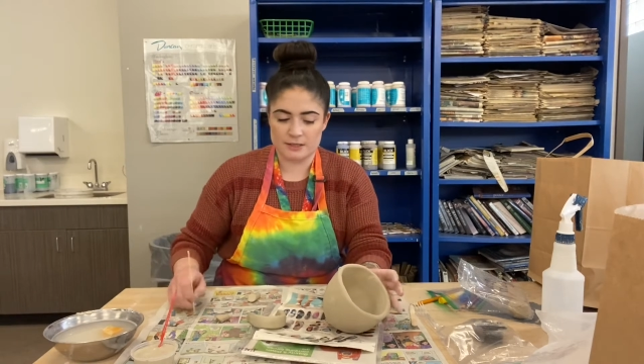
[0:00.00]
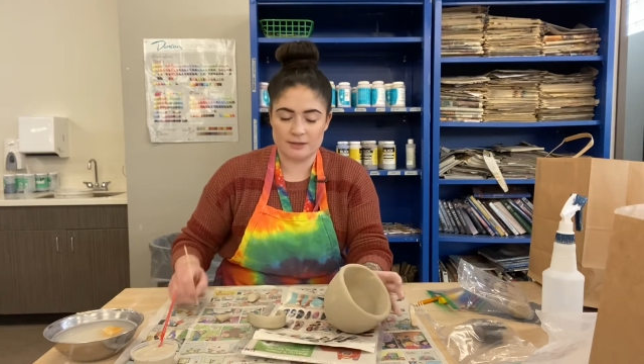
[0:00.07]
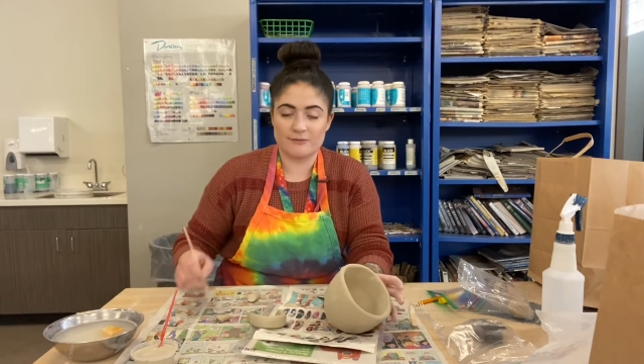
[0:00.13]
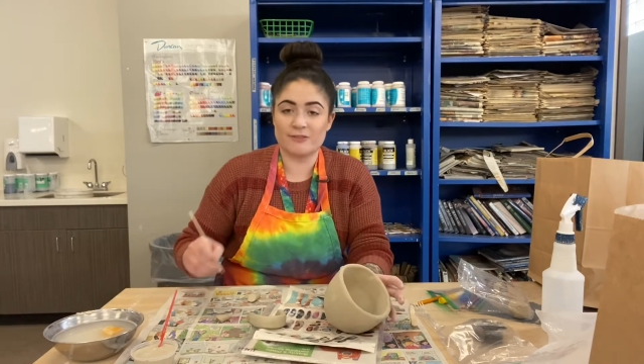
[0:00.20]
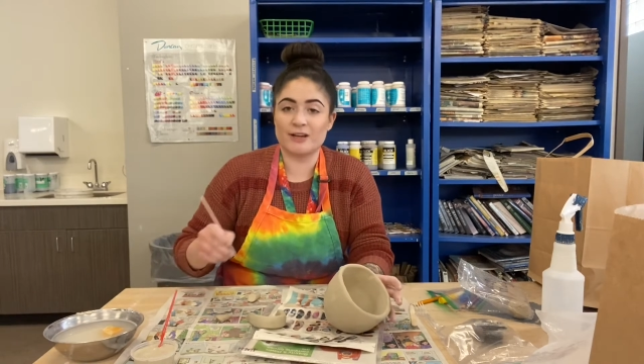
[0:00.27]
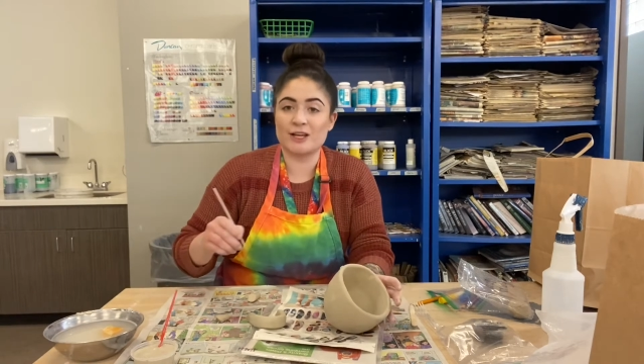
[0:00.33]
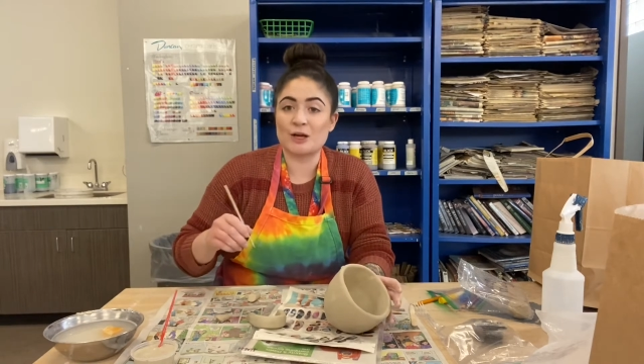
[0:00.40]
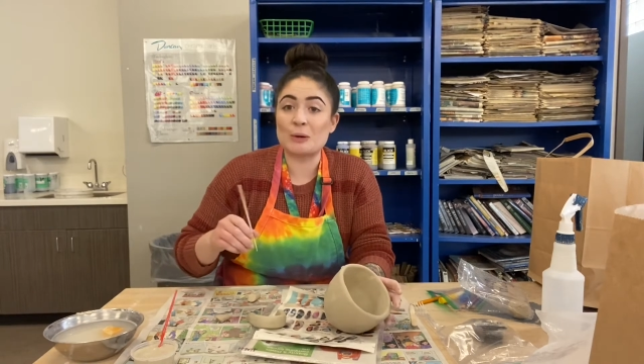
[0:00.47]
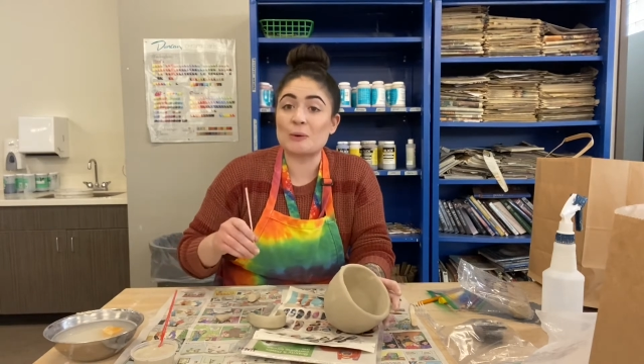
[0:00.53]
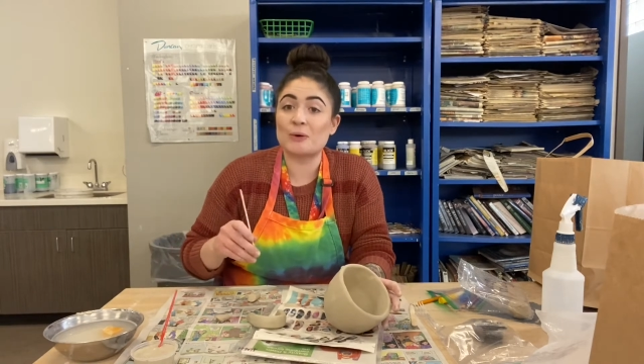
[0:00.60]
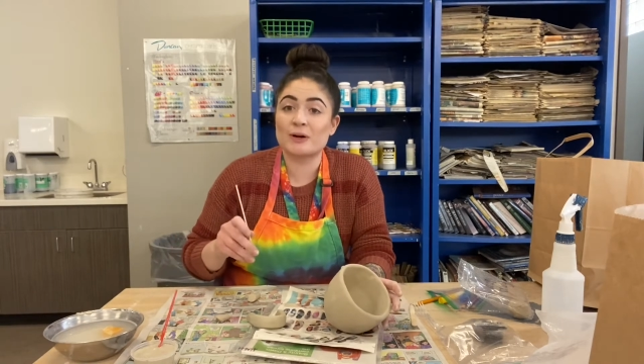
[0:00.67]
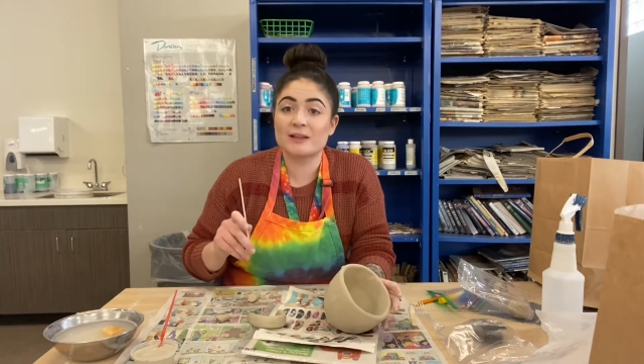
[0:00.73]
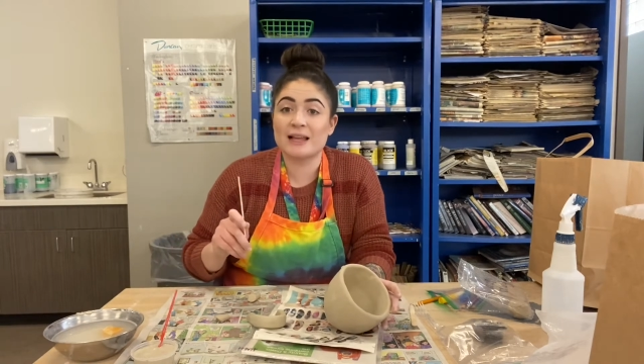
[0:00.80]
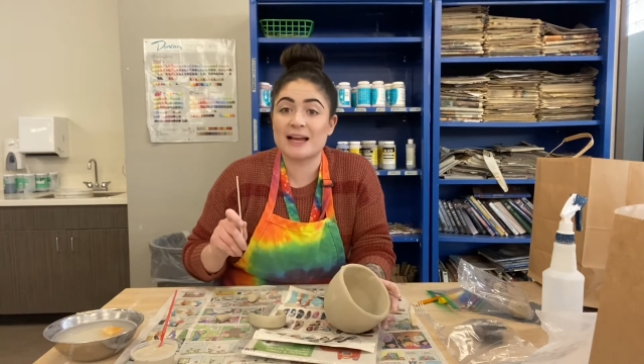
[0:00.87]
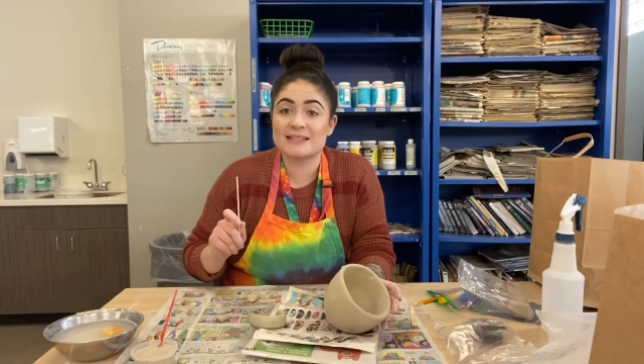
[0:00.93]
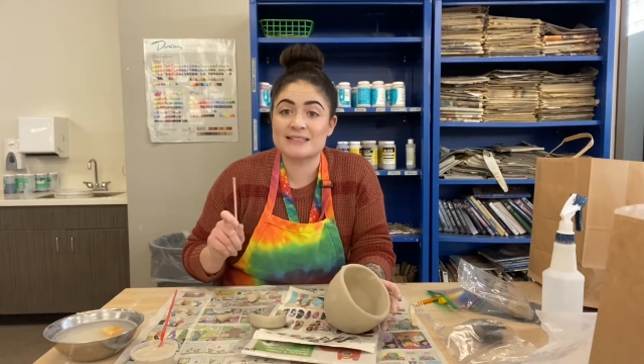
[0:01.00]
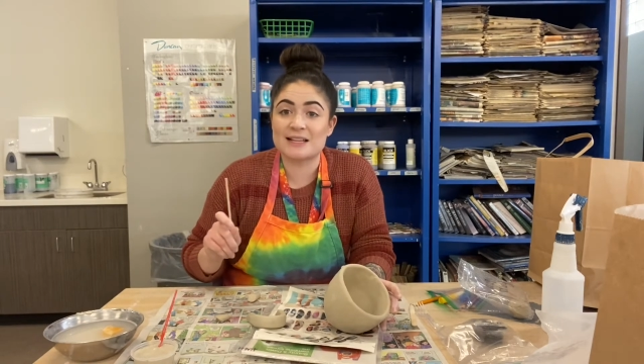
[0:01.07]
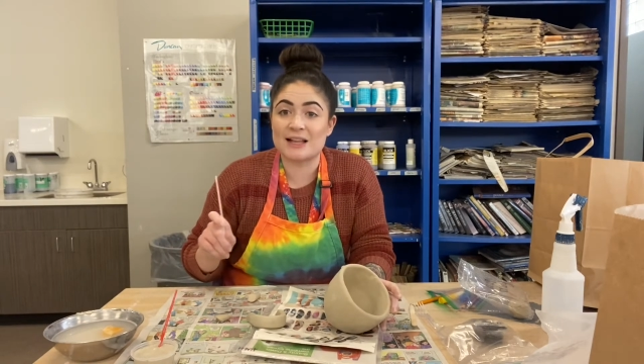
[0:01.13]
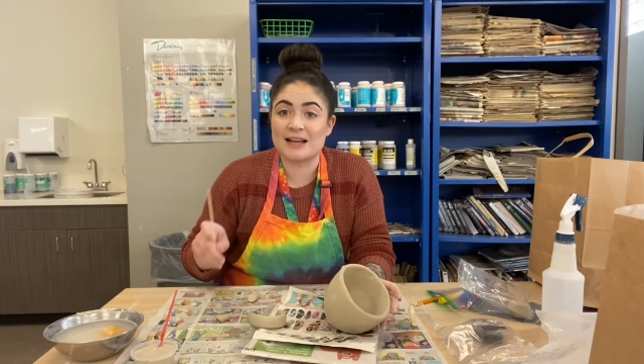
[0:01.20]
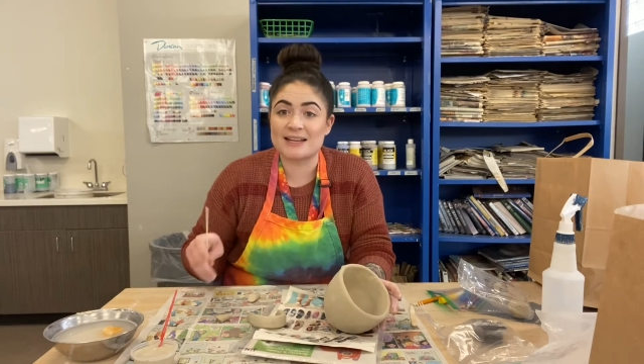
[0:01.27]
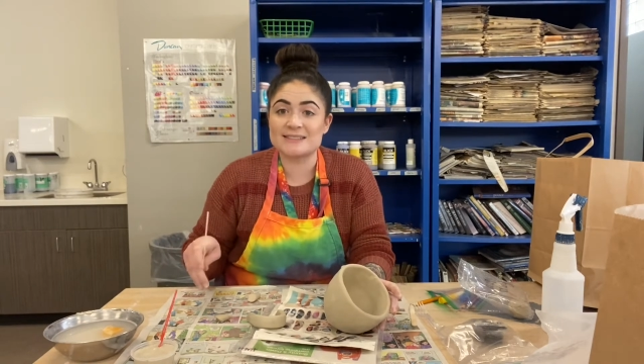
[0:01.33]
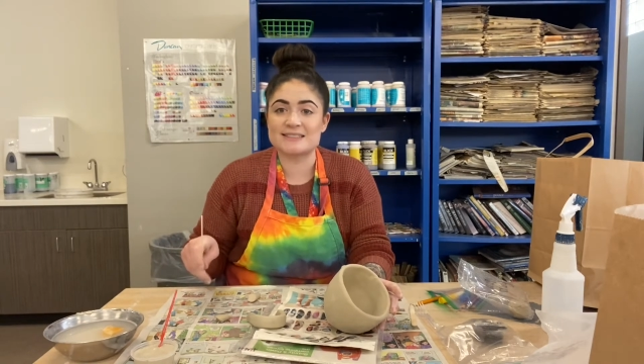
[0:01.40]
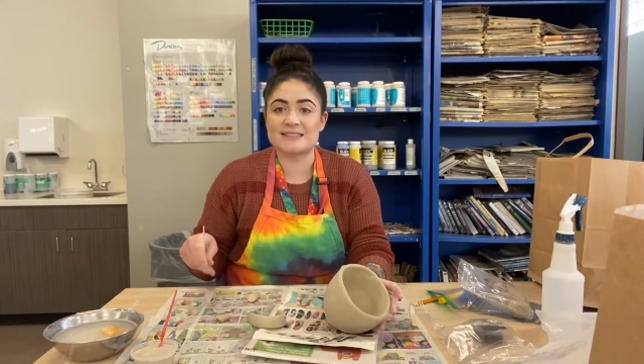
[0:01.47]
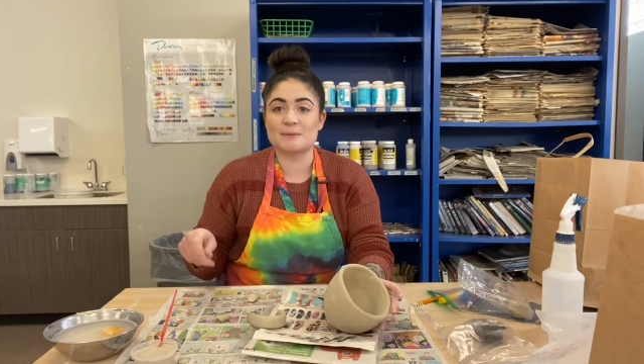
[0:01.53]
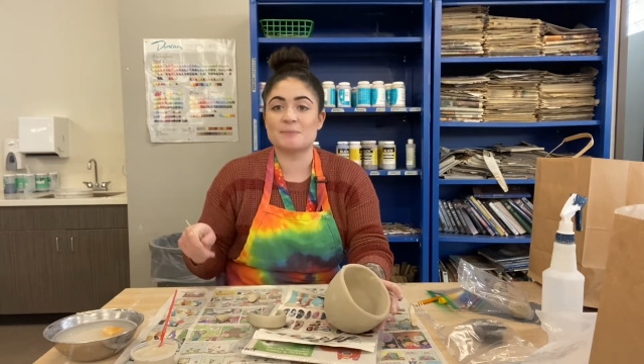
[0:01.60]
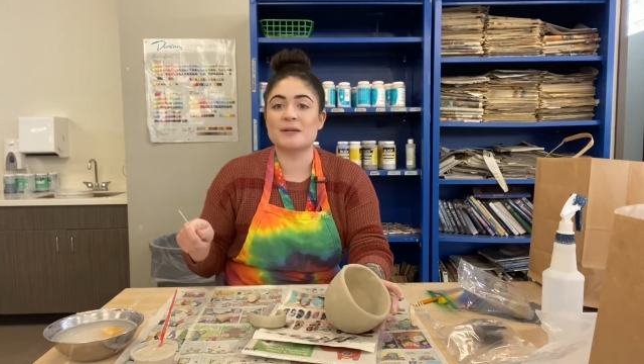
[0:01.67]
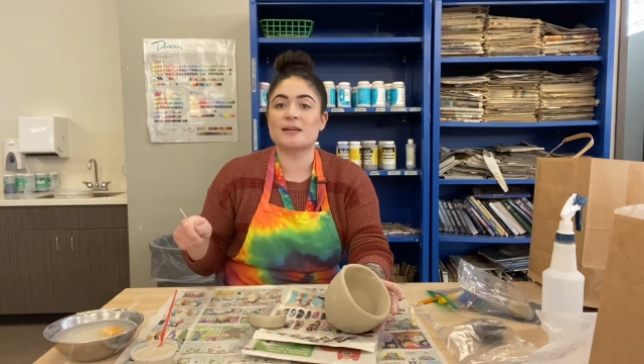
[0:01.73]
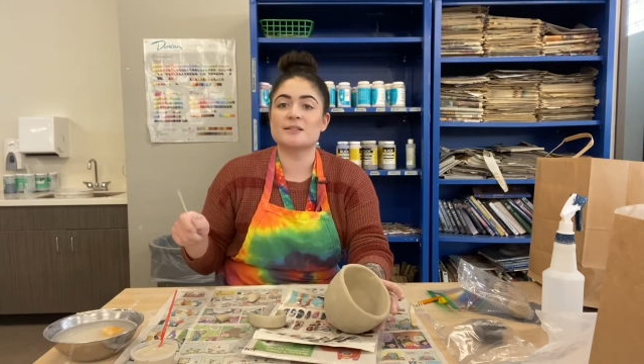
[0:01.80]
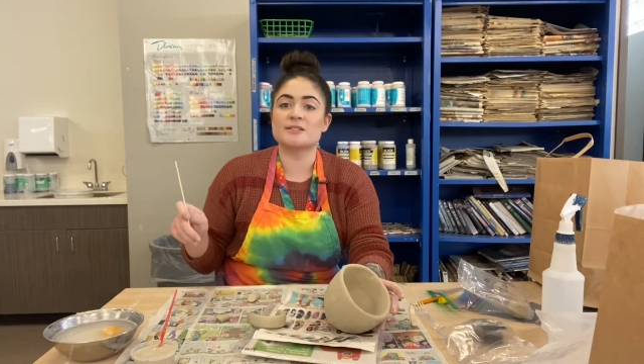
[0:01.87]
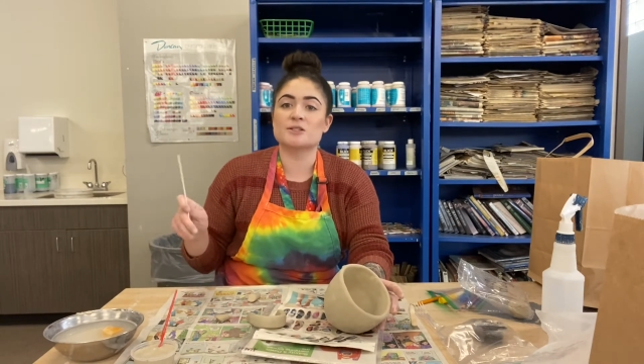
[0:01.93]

video or last class, flipping and